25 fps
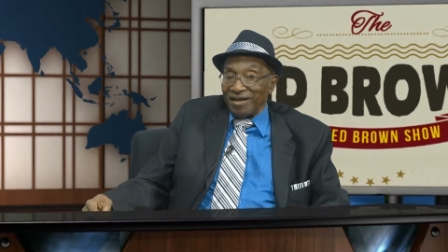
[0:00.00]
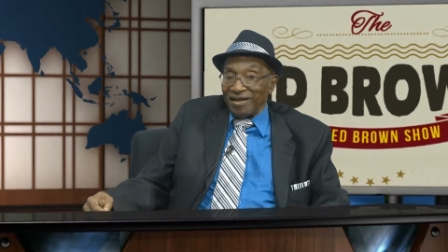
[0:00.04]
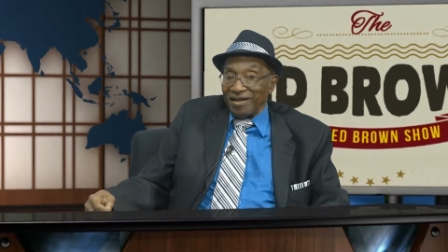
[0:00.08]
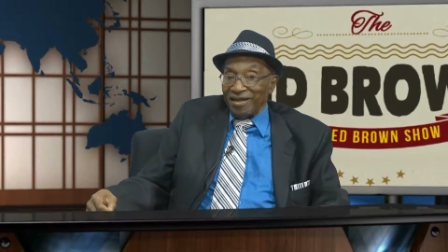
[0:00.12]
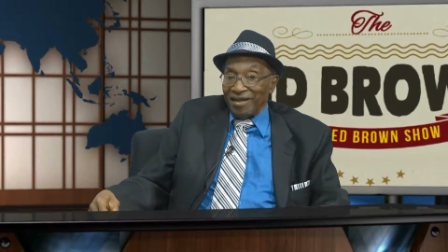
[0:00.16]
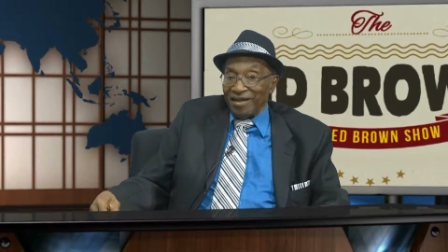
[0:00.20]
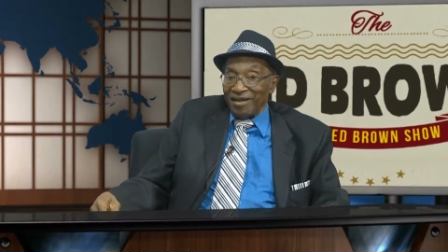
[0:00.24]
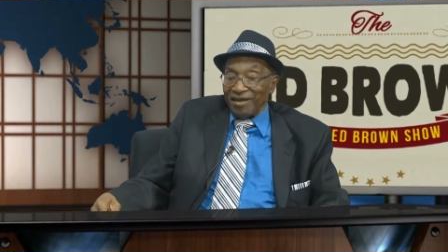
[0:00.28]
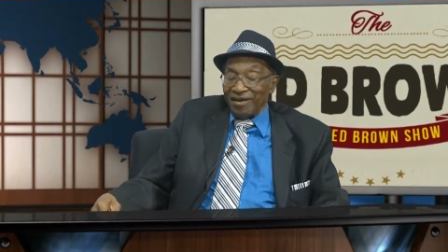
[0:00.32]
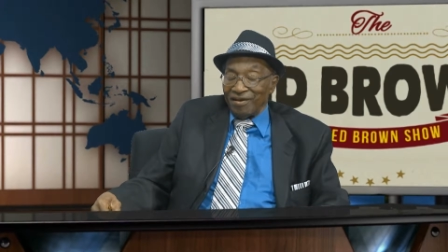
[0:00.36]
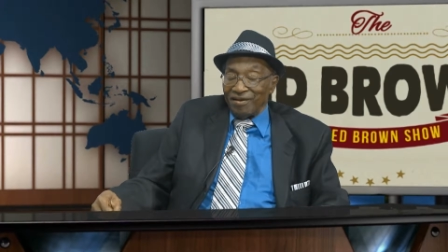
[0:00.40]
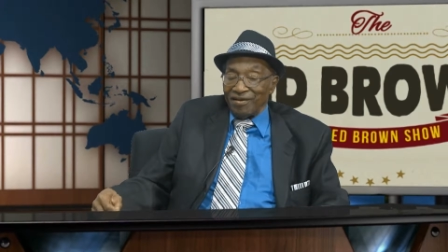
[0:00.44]

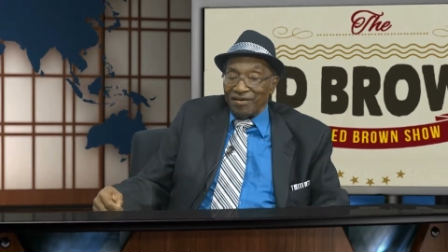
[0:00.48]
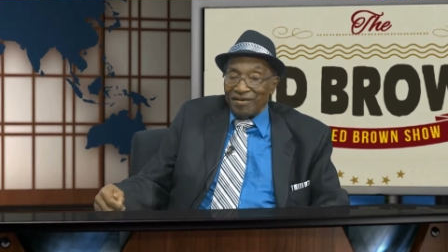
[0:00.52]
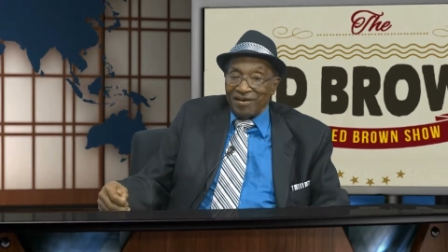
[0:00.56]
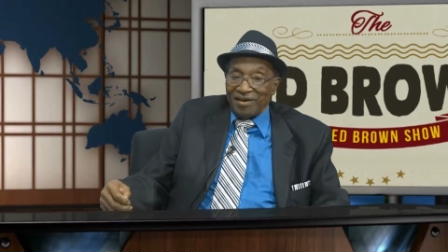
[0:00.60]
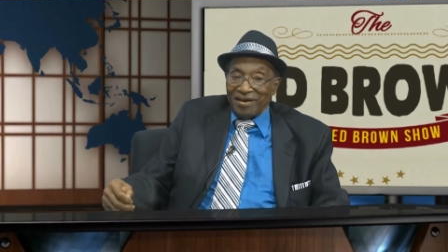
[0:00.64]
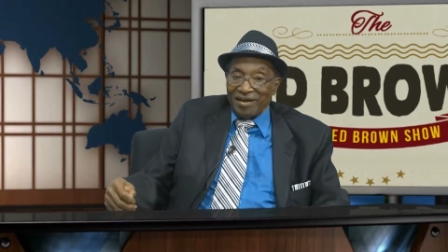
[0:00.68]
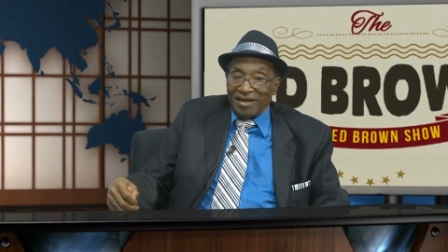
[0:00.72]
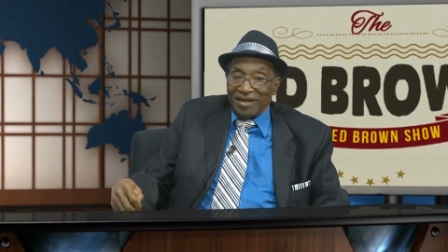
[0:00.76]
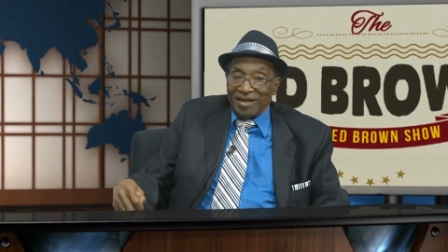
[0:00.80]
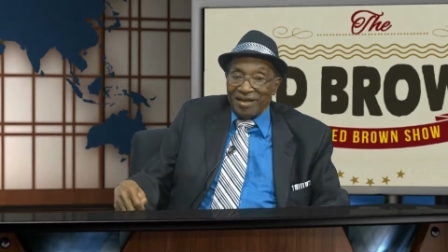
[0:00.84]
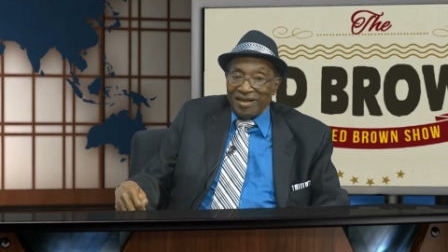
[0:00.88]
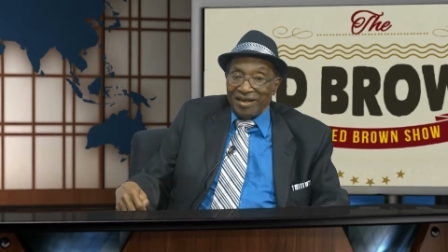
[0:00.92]
here
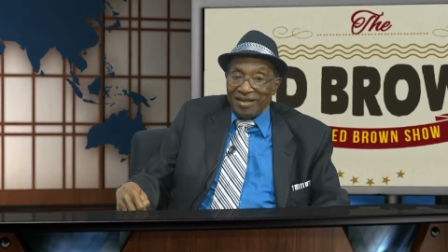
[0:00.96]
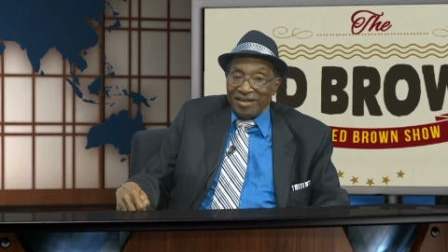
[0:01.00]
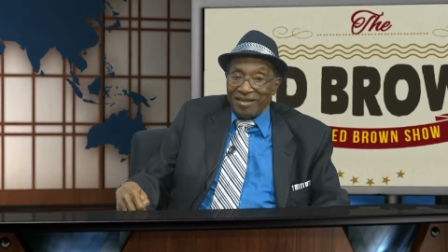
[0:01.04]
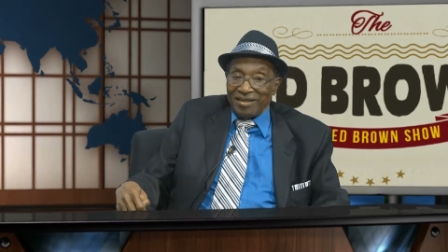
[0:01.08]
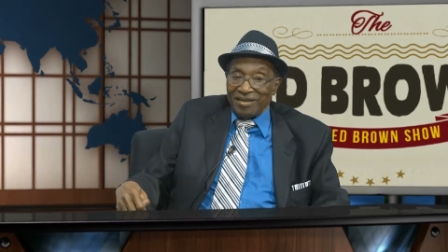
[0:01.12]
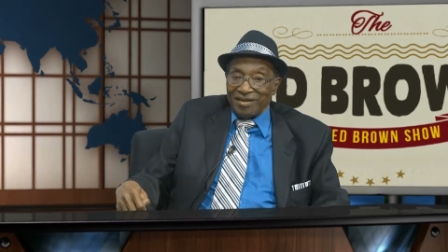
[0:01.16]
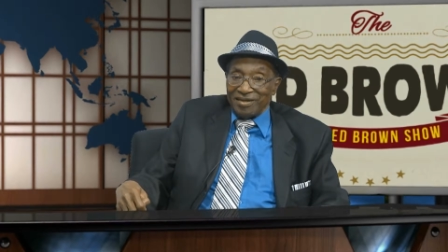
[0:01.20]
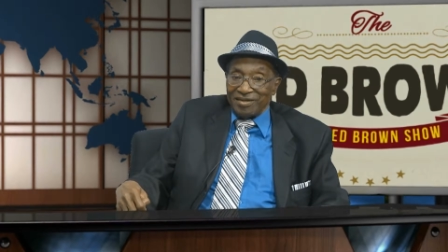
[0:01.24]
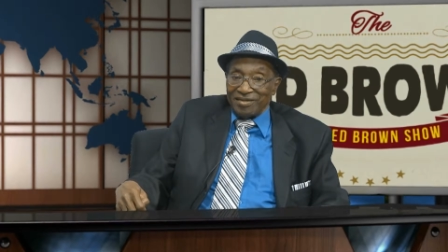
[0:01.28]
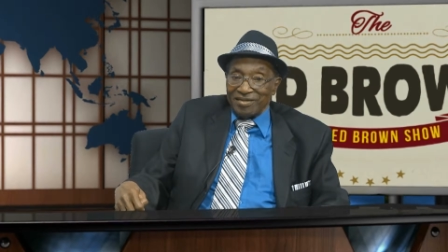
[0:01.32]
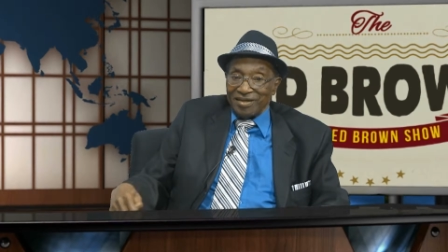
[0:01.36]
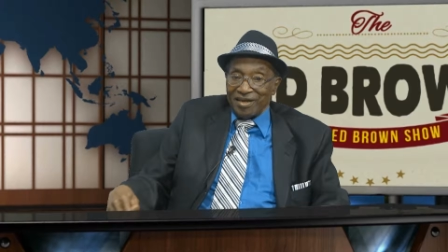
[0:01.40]

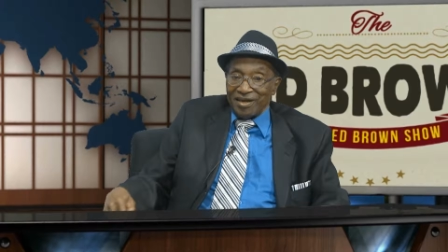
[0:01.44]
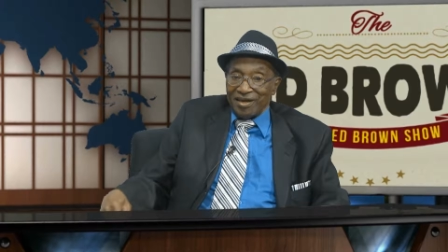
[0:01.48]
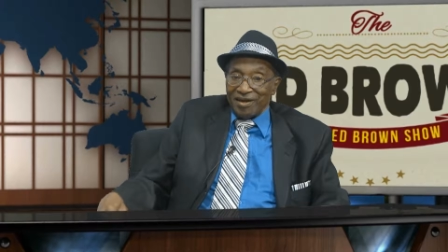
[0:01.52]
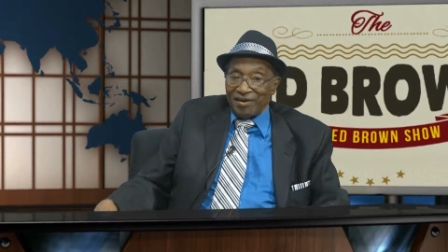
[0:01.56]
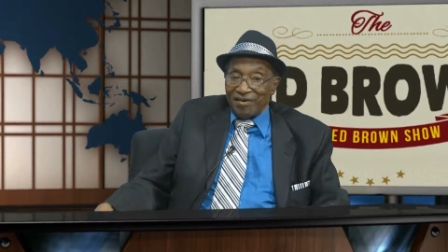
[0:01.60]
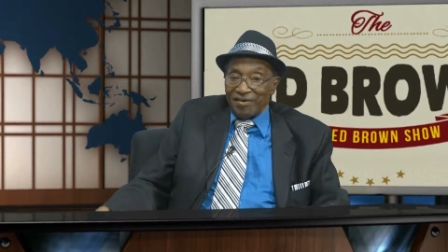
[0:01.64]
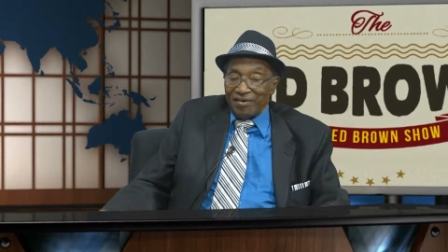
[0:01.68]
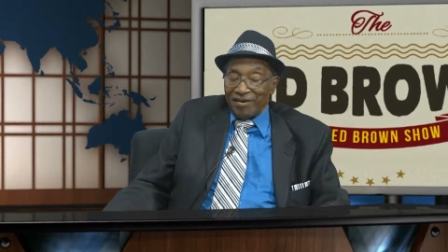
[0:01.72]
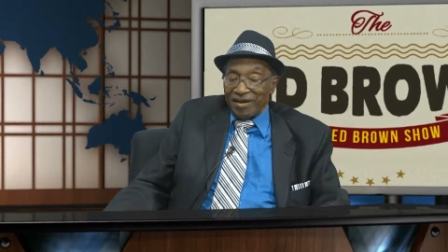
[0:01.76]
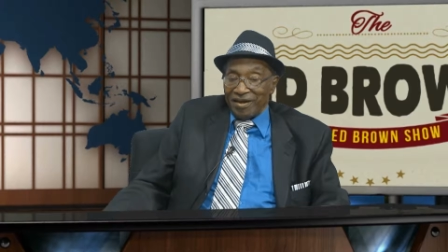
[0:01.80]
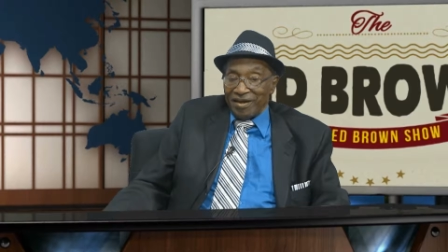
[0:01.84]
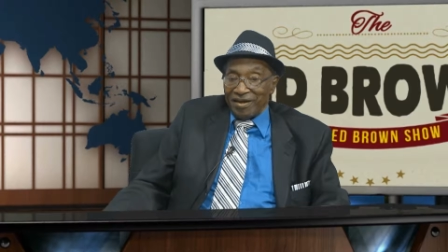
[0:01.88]
in this
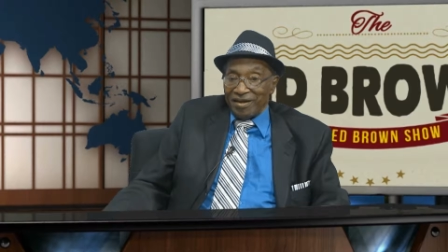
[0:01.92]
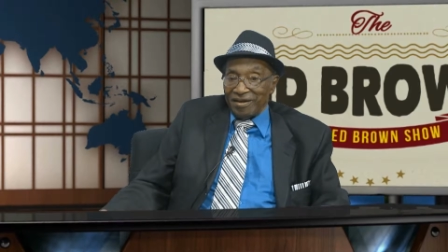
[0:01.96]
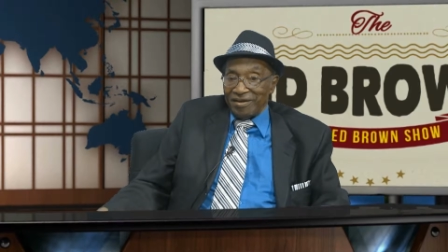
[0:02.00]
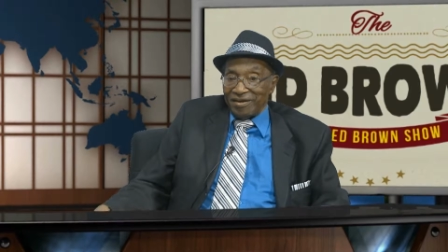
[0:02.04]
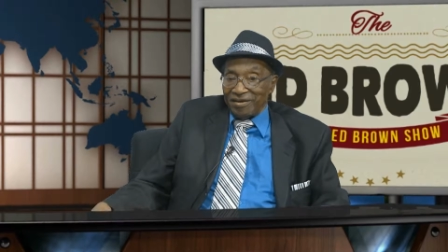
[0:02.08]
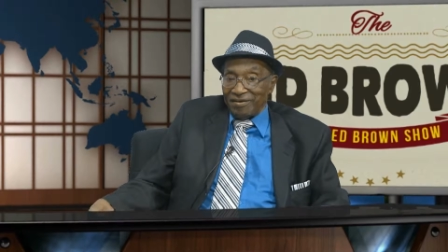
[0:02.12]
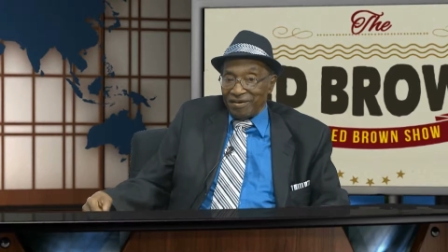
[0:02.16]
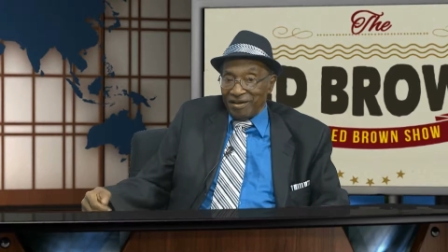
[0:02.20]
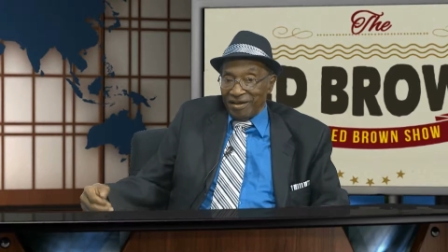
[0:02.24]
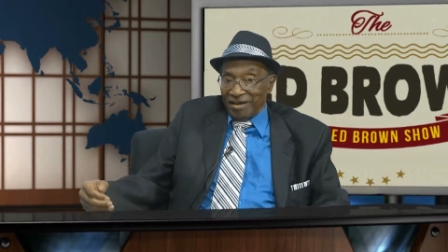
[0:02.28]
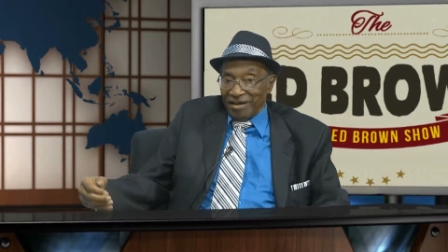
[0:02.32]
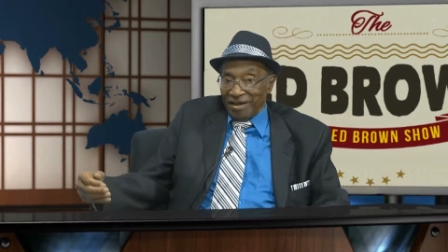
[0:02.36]

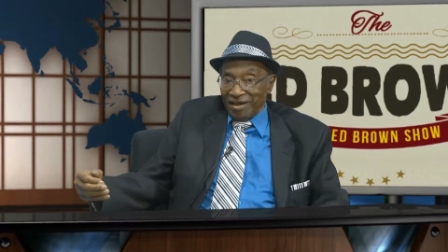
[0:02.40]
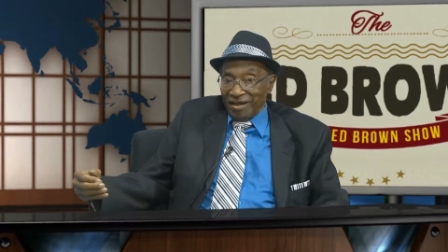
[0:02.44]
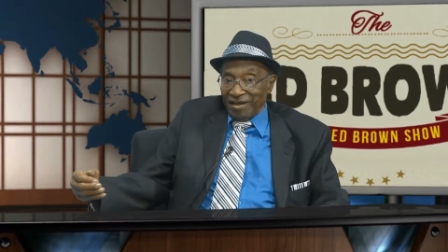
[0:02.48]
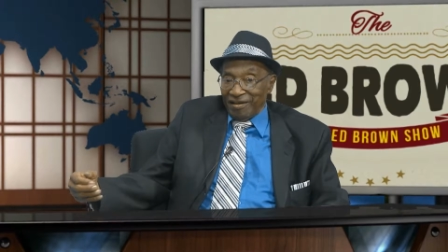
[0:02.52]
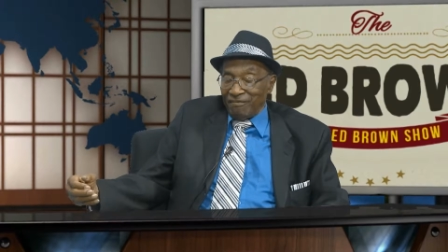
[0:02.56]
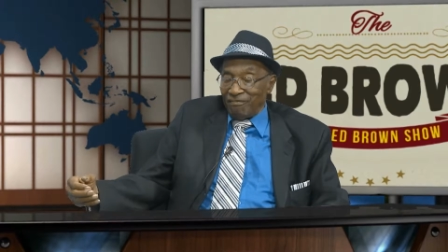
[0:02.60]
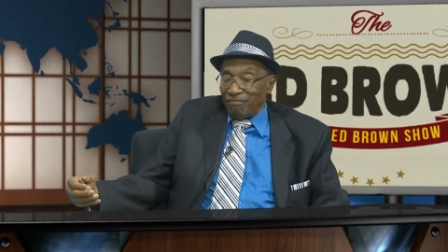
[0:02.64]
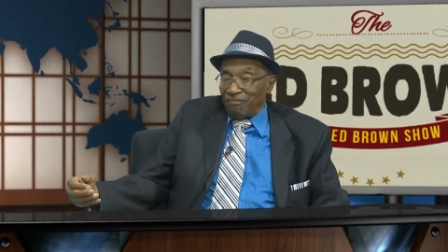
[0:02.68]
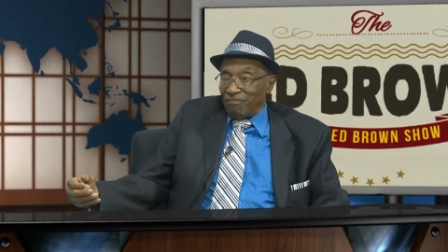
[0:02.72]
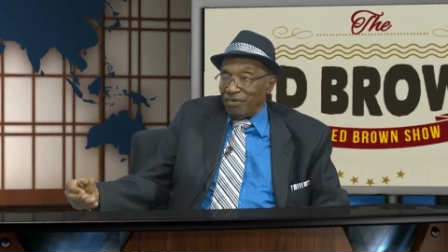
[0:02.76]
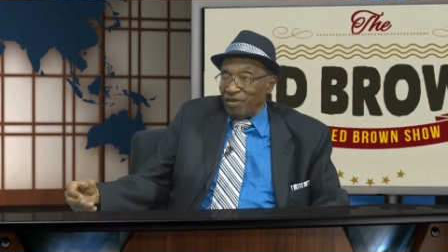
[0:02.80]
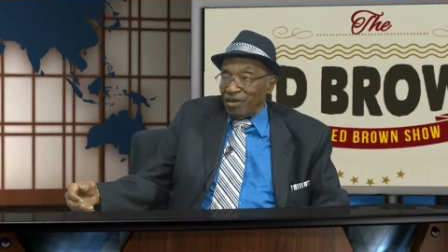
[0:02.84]
area
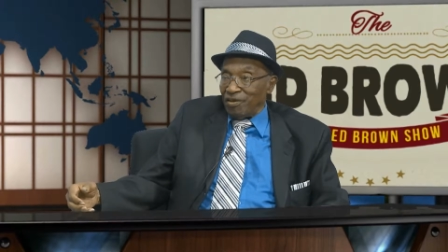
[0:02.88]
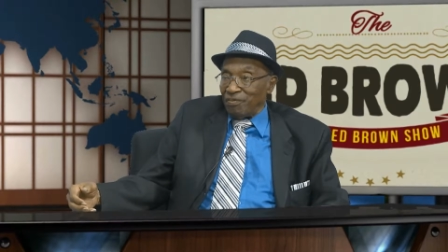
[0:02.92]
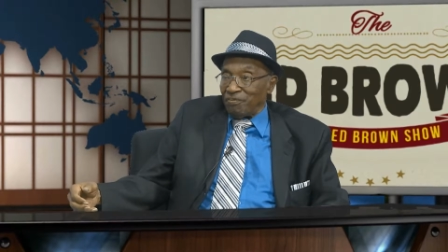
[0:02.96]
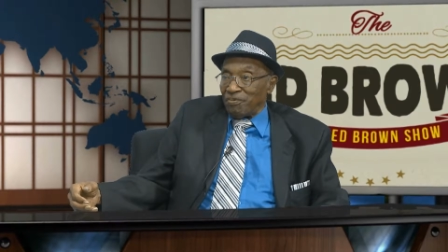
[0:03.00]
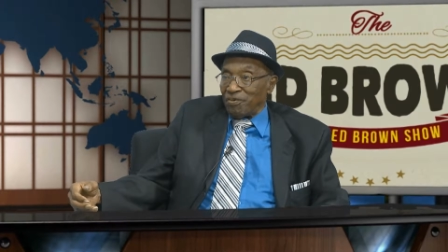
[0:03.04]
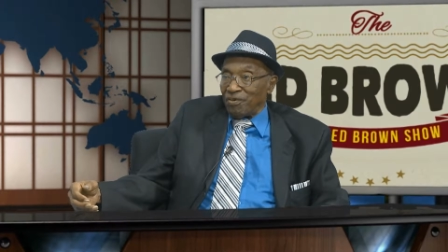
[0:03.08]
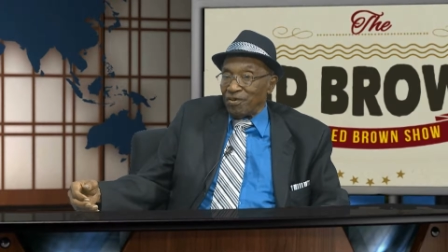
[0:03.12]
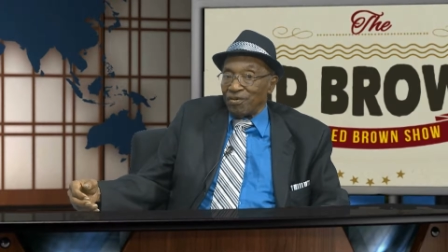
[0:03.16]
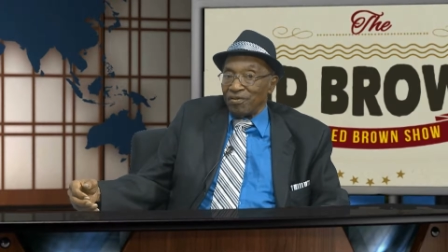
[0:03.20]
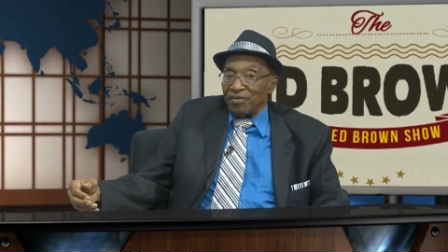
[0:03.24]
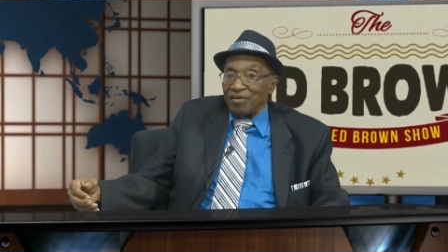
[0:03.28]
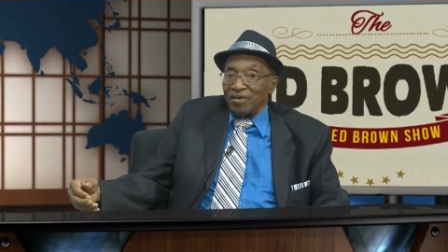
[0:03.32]
have
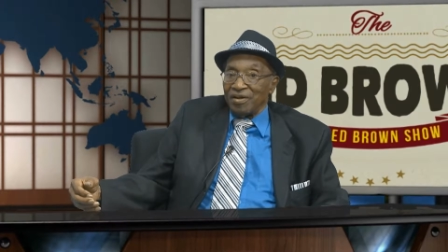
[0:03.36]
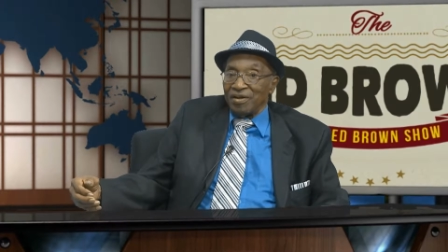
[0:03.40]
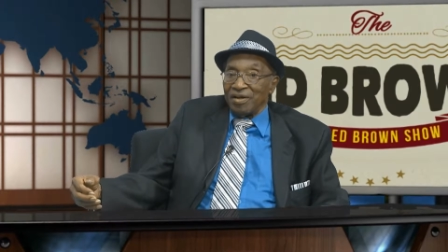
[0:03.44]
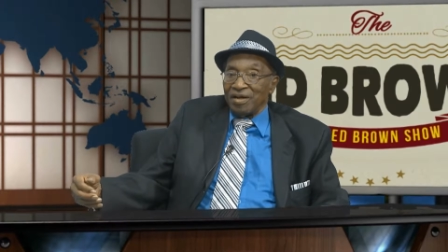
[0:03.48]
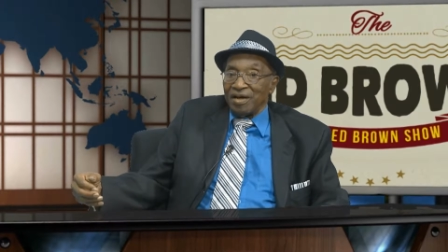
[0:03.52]
people